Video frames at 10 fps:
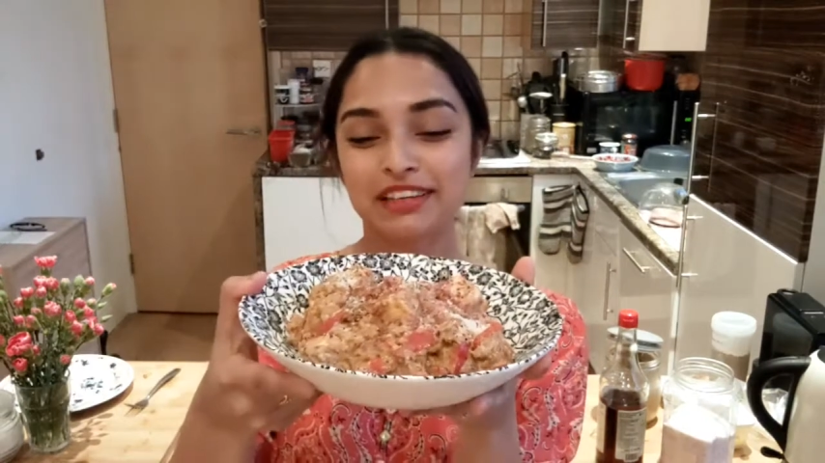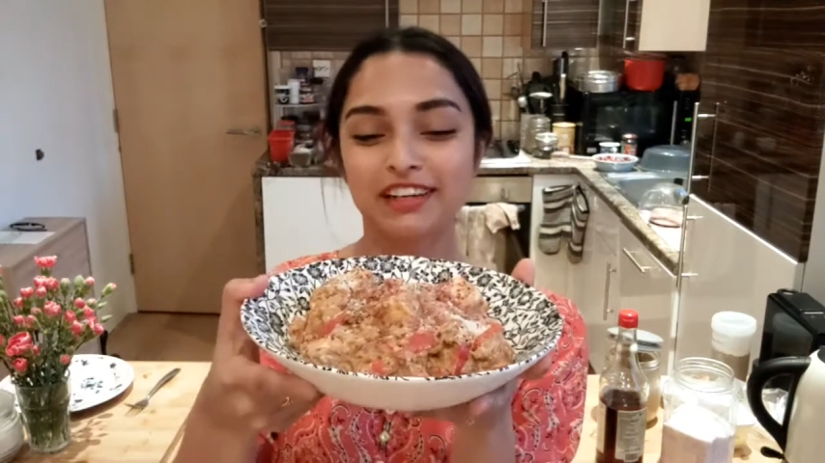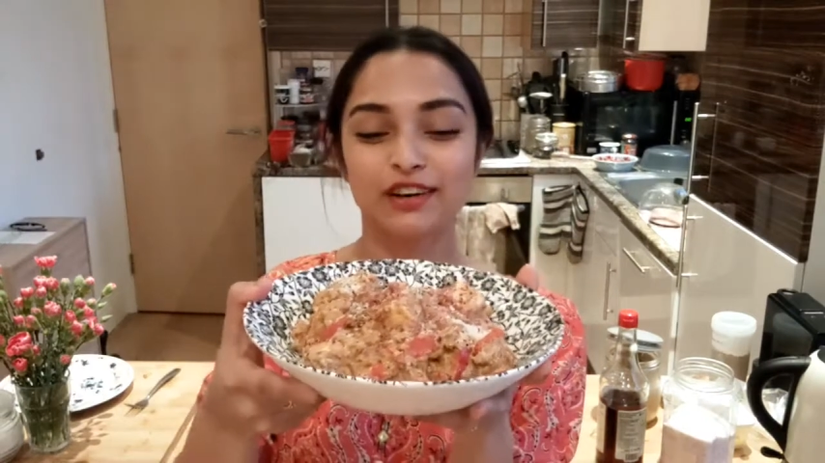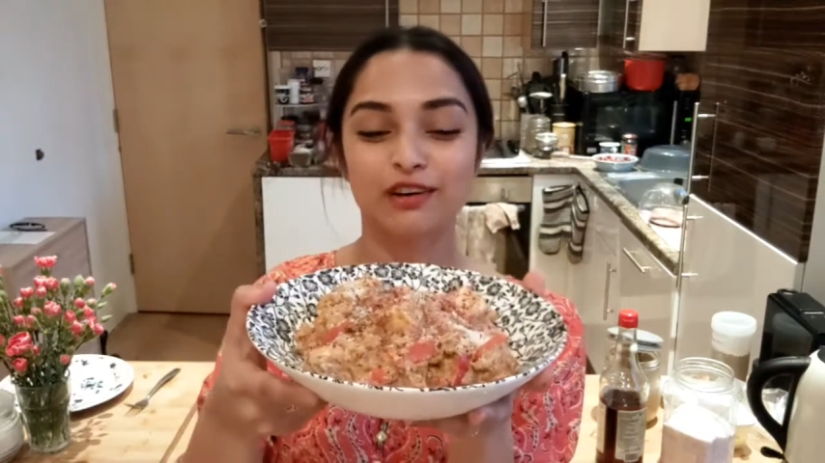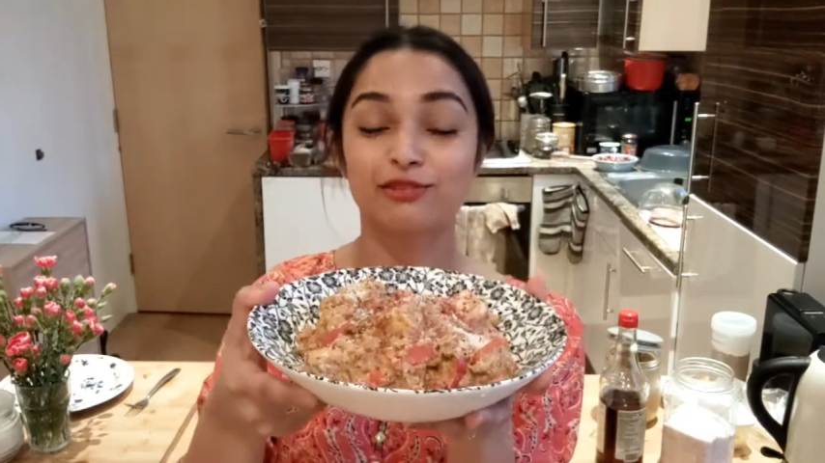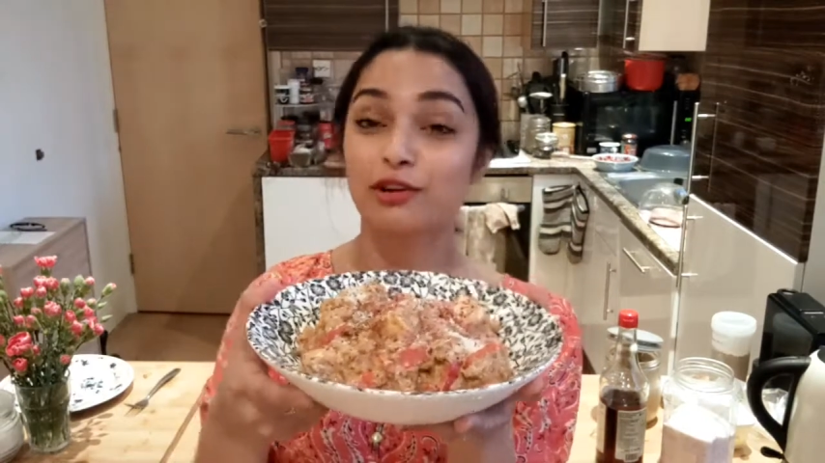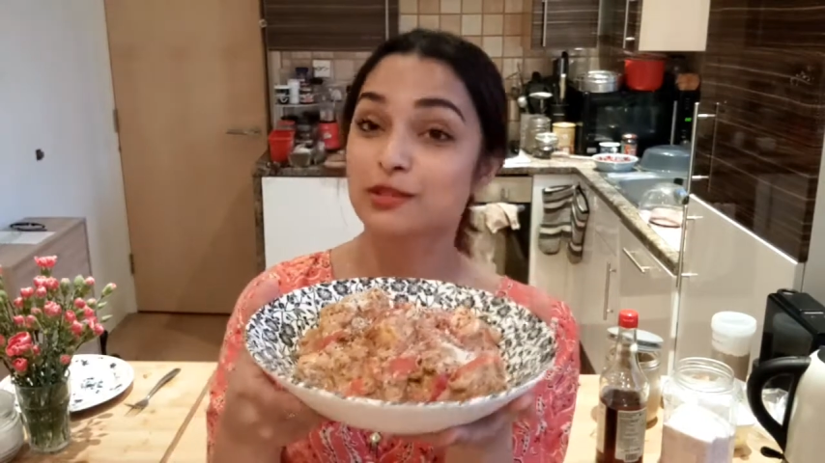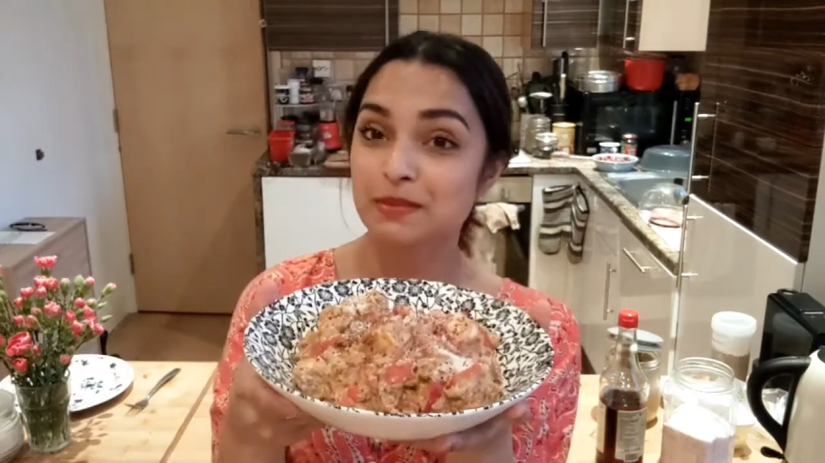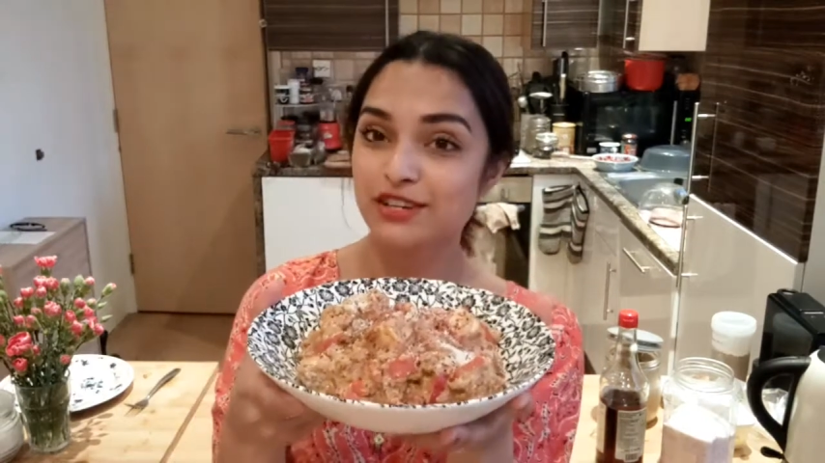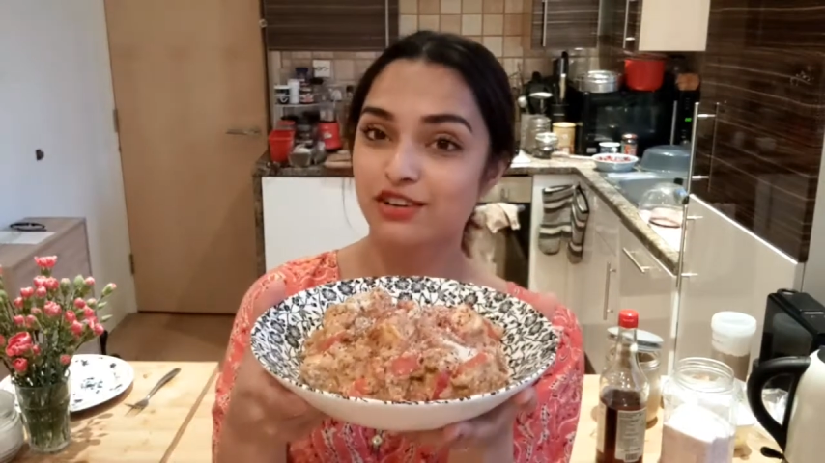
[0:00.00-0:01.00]
bit of
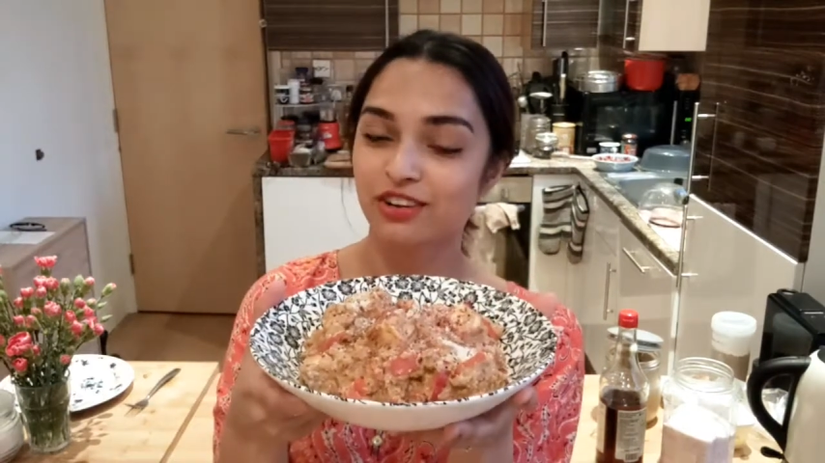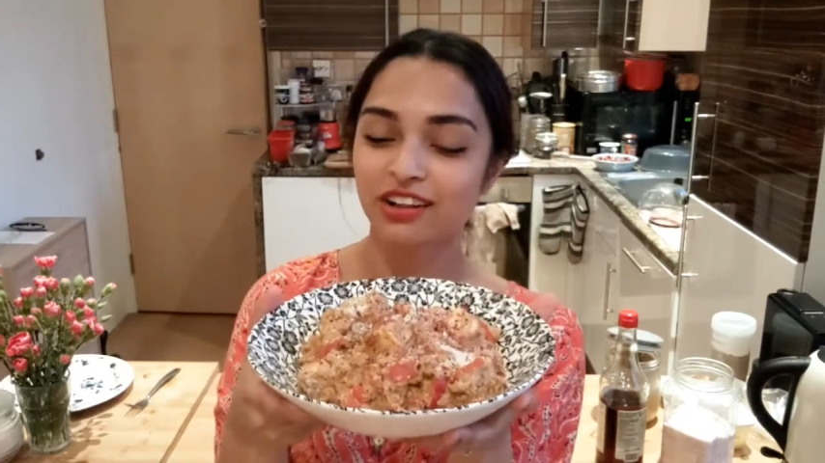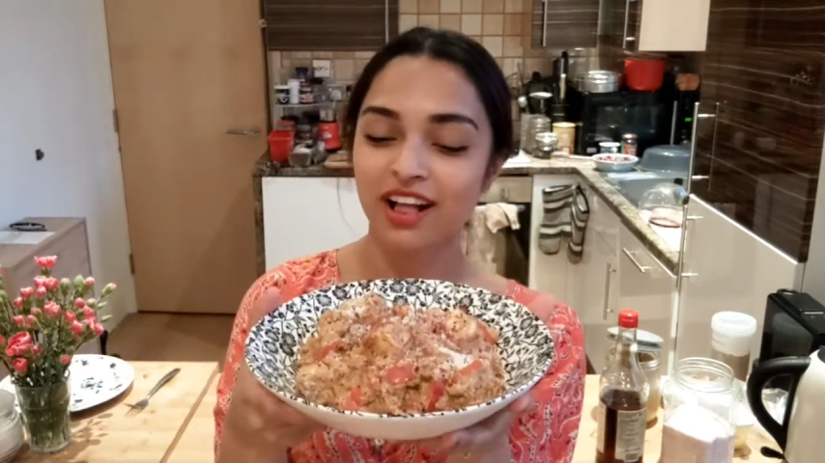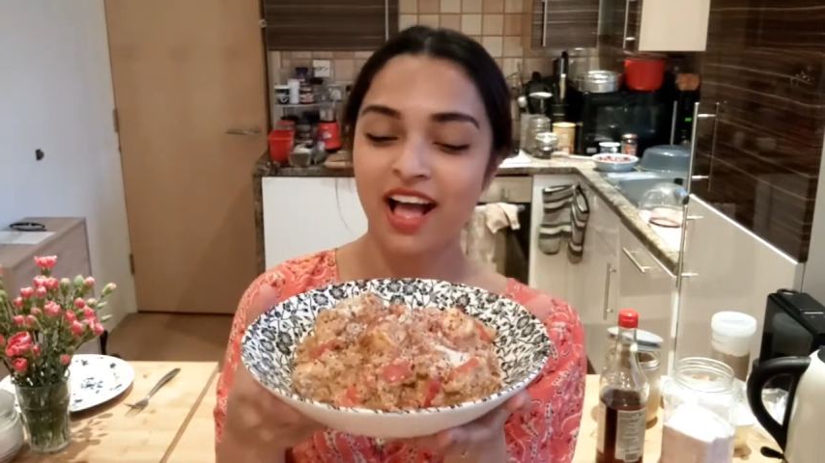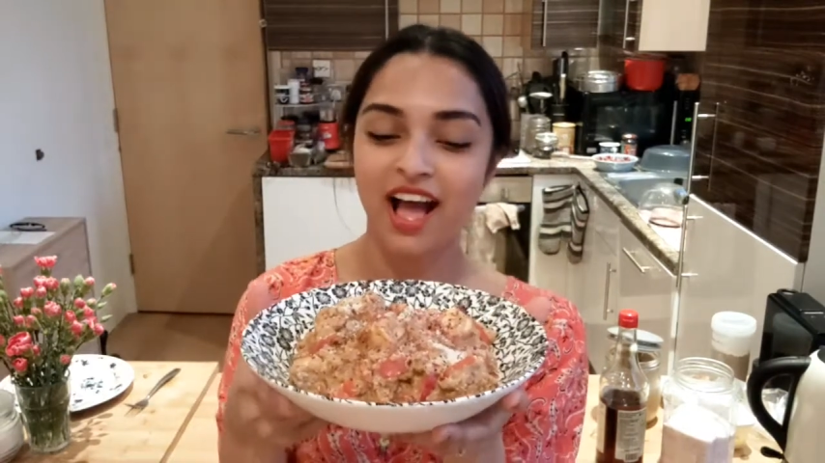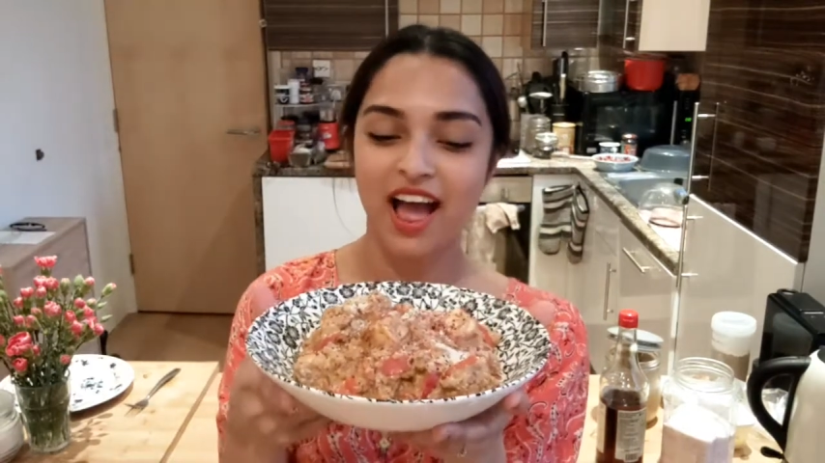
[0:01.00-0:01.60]
rose petal